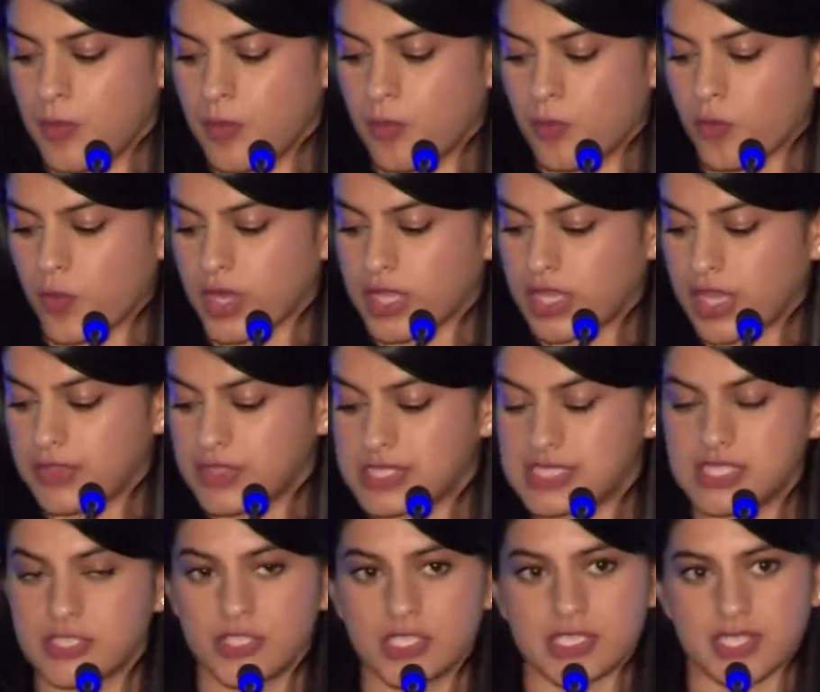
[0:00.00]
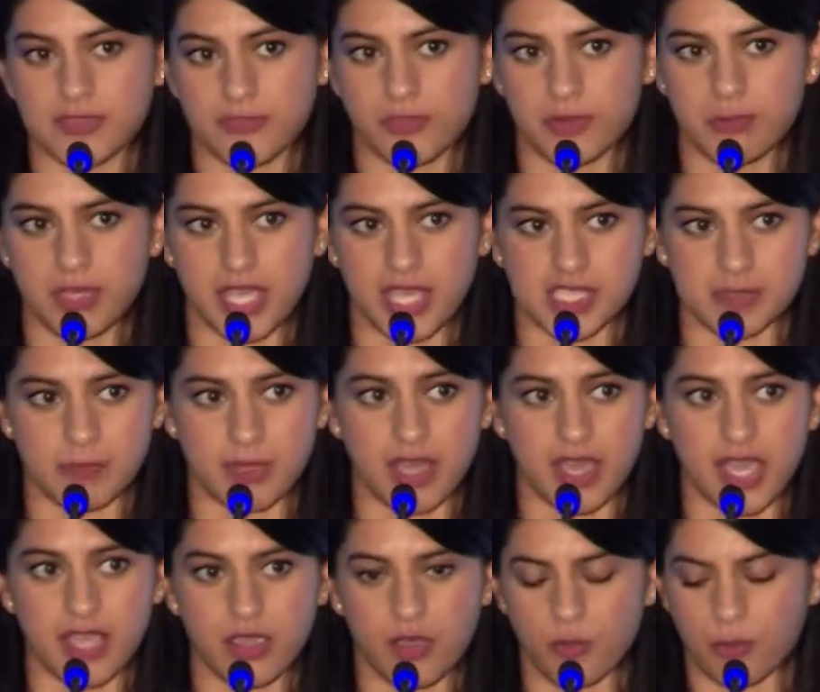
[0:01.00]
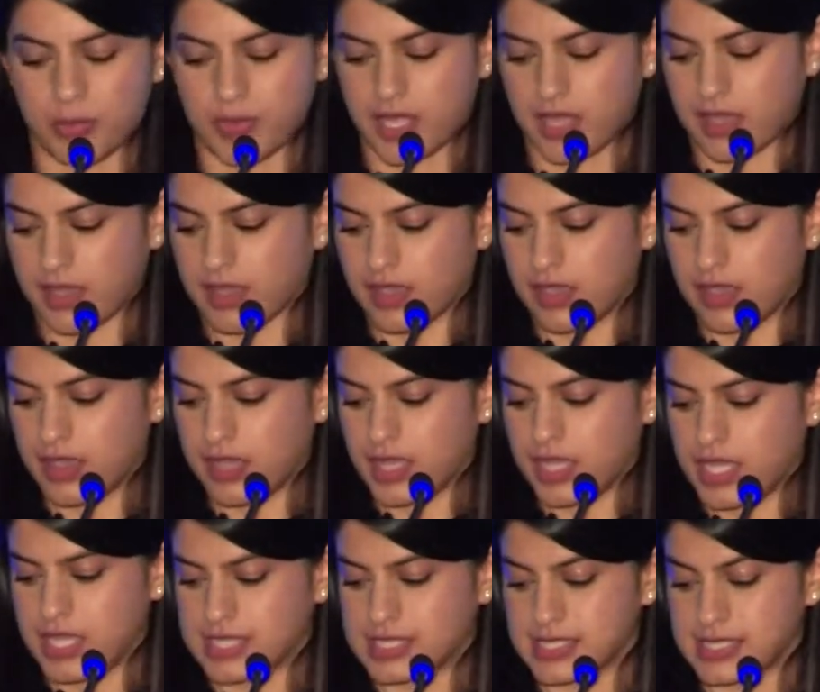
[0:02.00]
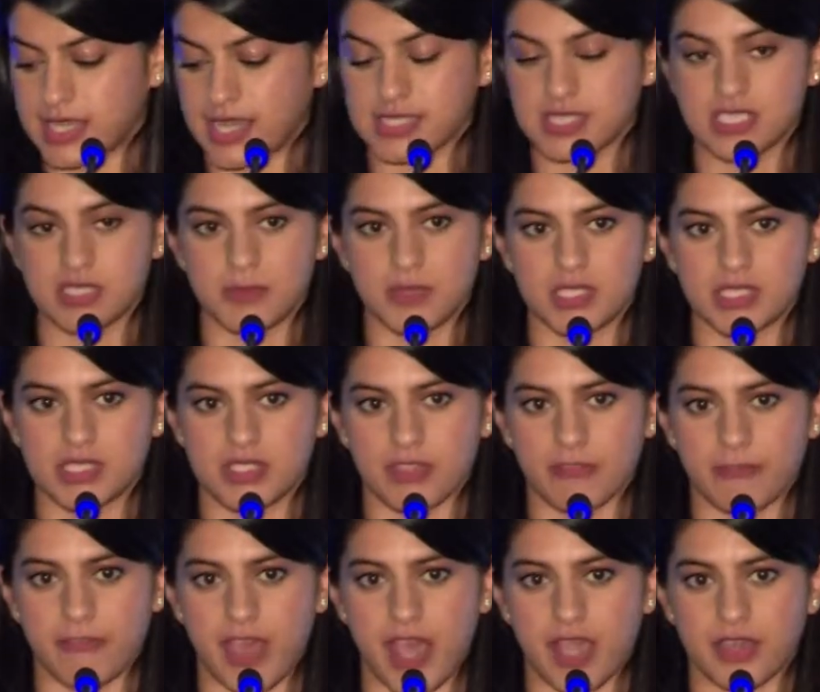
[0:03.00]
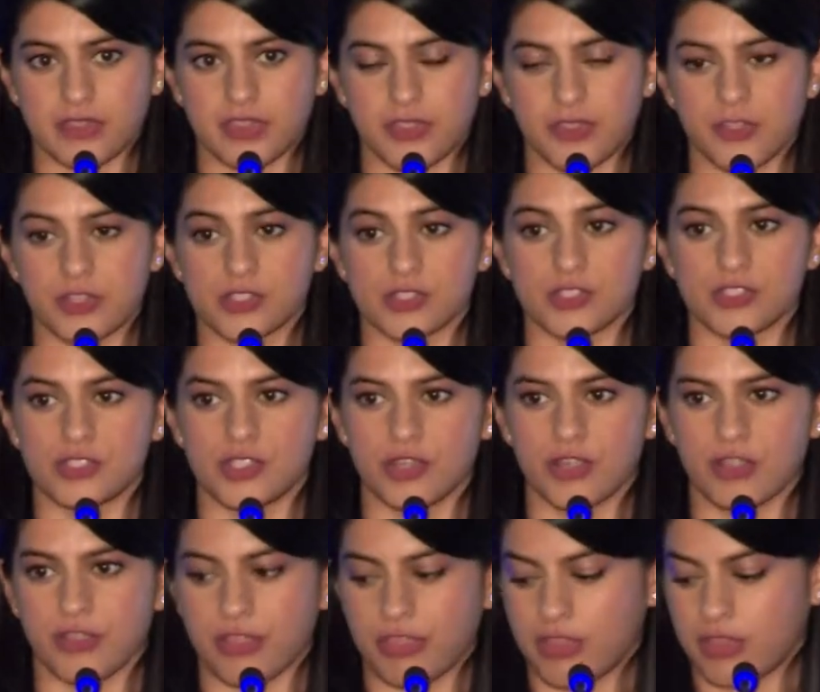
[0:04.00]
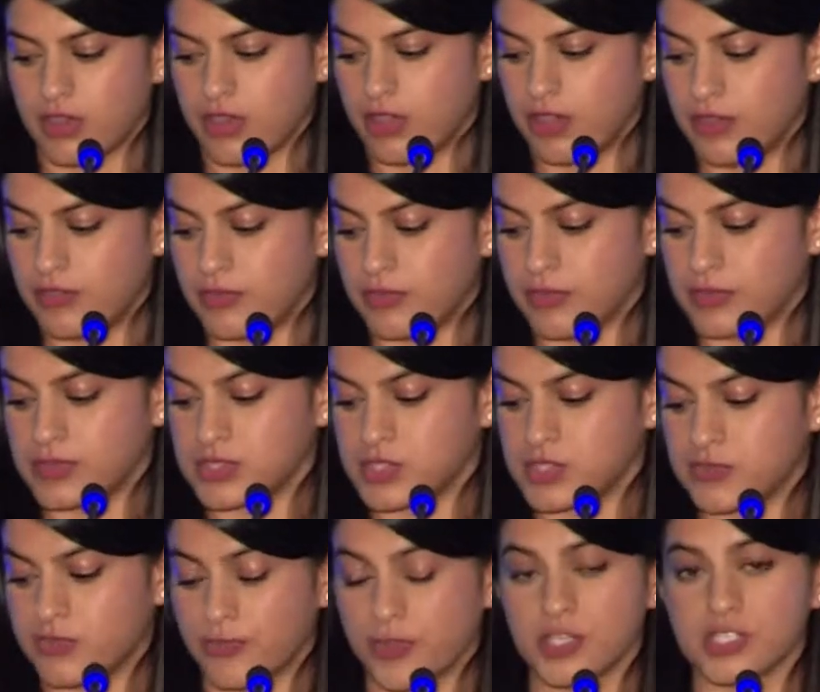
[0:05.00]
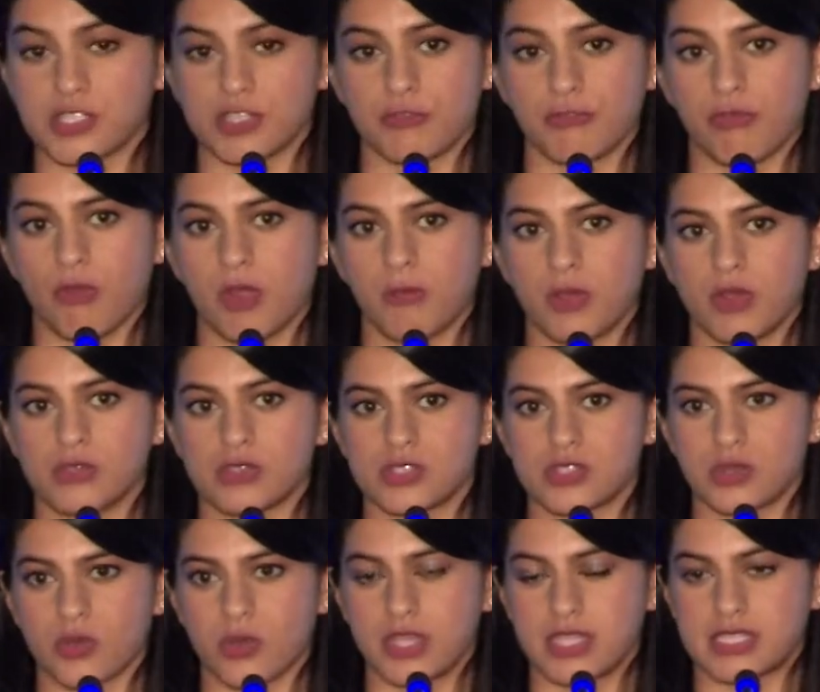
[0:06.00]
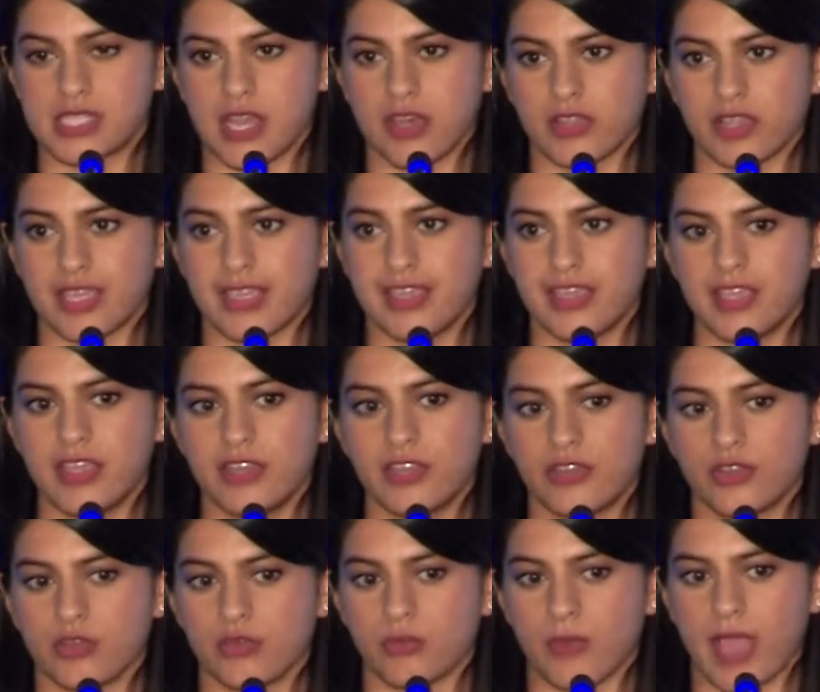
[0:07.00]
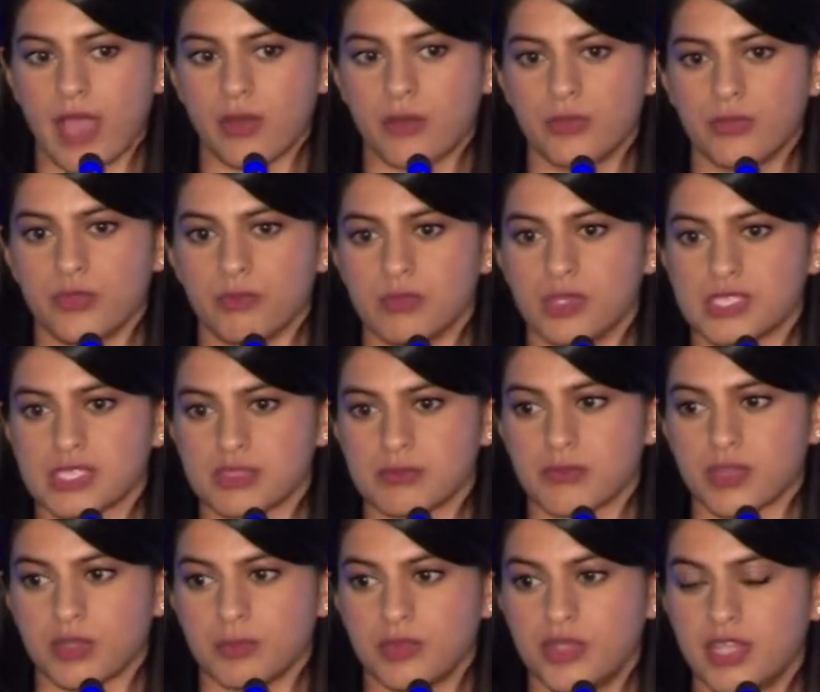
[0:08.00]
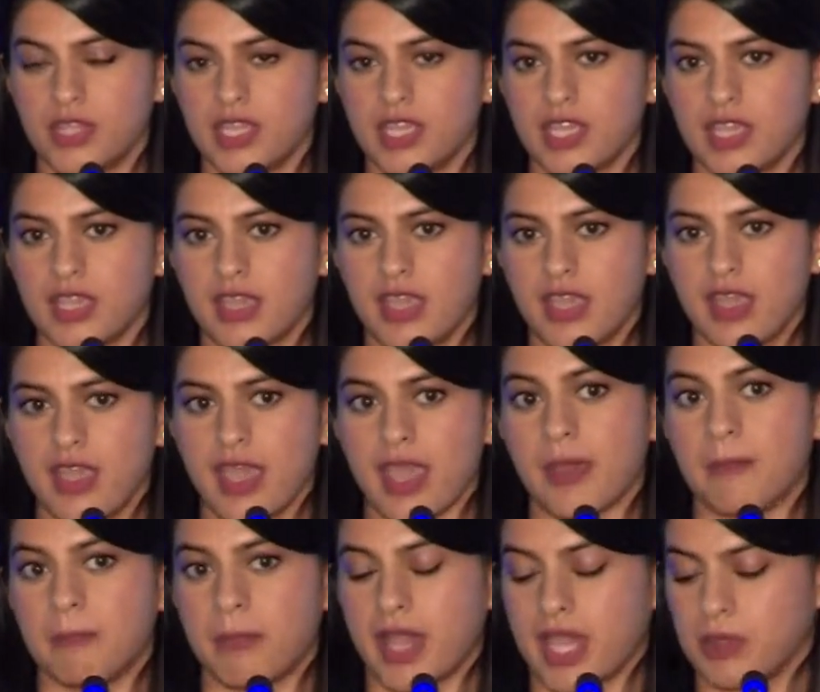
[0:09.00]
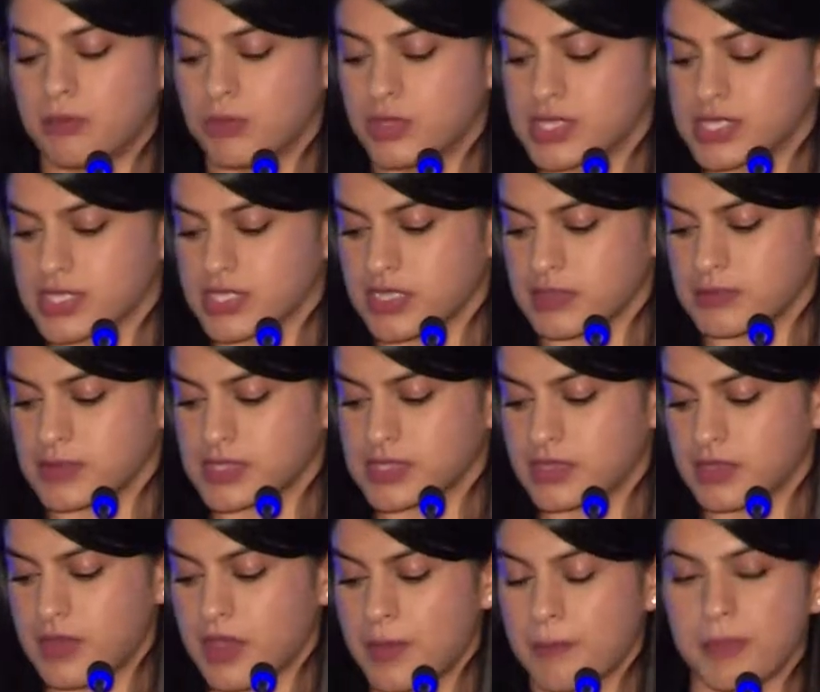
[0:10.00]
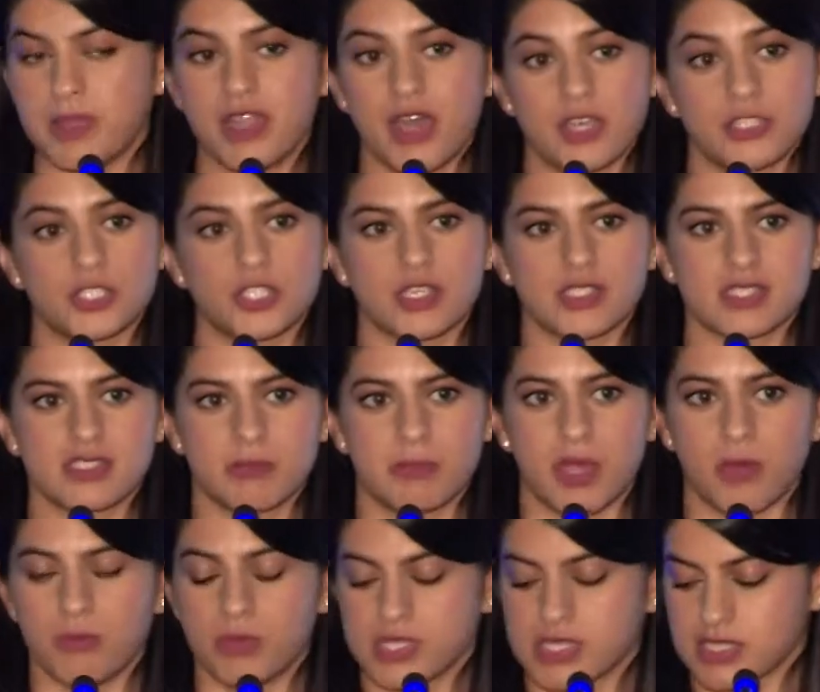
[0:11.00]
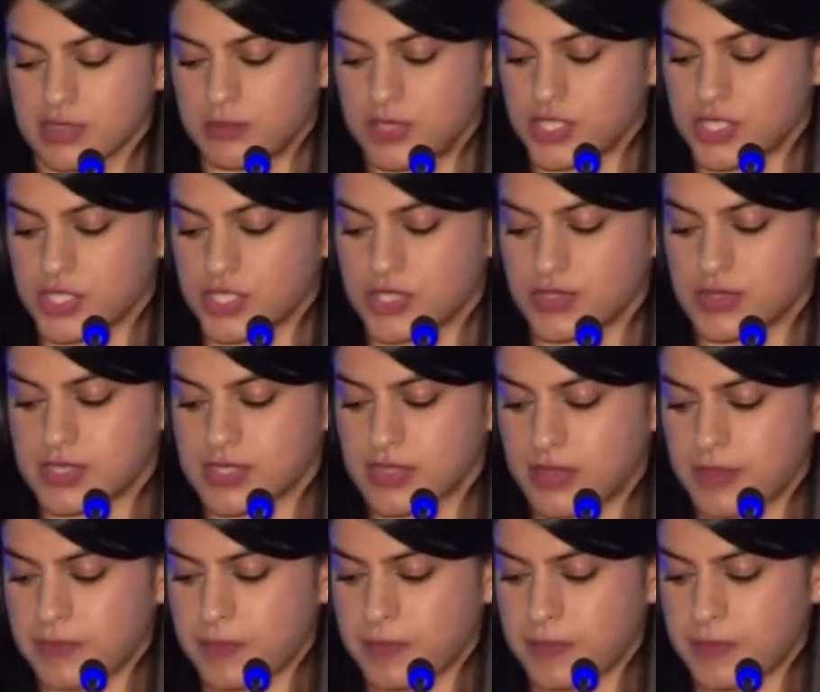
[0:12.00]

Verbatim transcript: Working on this series for me has been eye-opening it's a testament to the fact that there's a dearth of, first and foremost, storytelling in and around the Muslim community and by Muslims, but not just about Muslim issues.